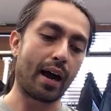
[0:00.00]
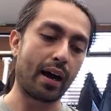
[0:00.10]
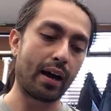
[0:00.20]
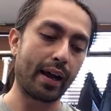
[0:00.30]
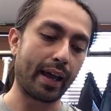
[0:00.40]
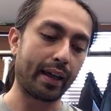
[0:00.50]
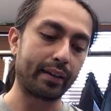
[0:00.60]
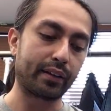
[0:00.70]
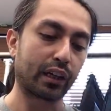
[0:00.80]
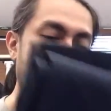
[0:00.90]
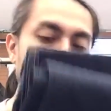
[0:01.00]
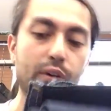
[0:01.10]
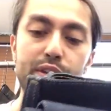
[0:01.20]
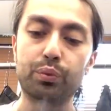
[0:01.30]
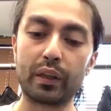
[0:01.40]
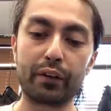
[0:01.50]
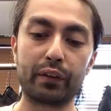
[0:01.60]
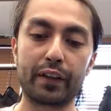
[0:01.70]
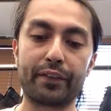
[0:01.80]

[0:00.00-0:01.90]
Uh, and the color is really, really